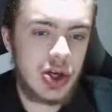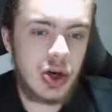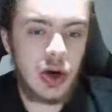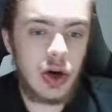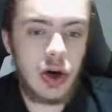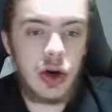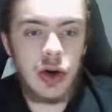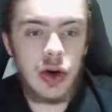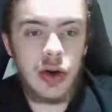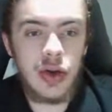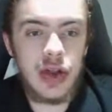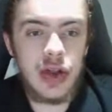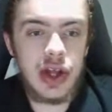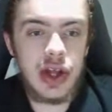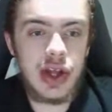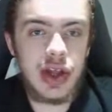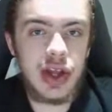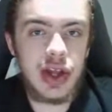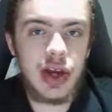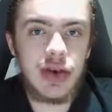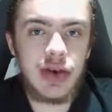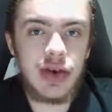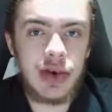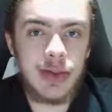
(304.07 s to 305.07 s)
are on the
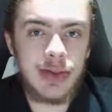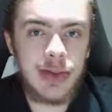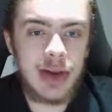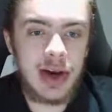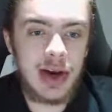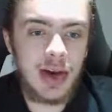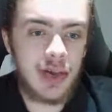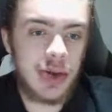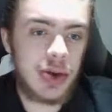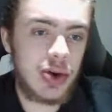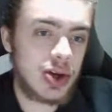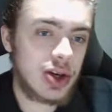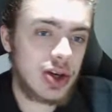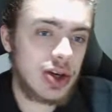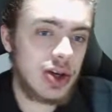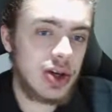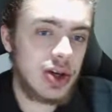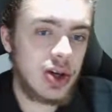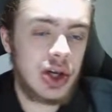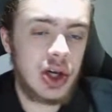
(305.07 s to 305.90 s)
Ethereum network.